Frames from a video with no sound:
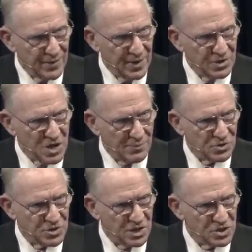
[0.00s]
in chapter
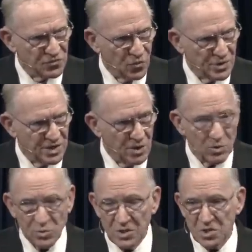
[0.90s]
Genesis 14,
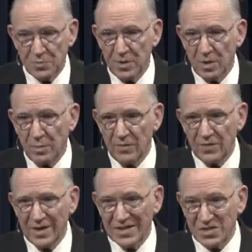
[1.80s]
which would disappear in
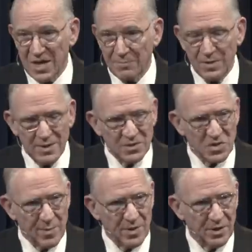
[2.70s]
oblivion, except
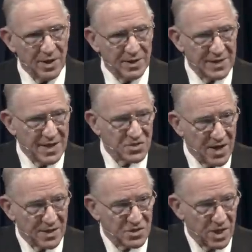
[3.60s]
Psalm 110 takes
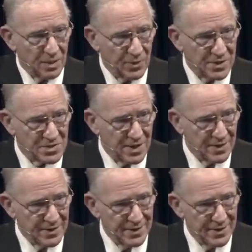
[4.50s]
that and celebrates that.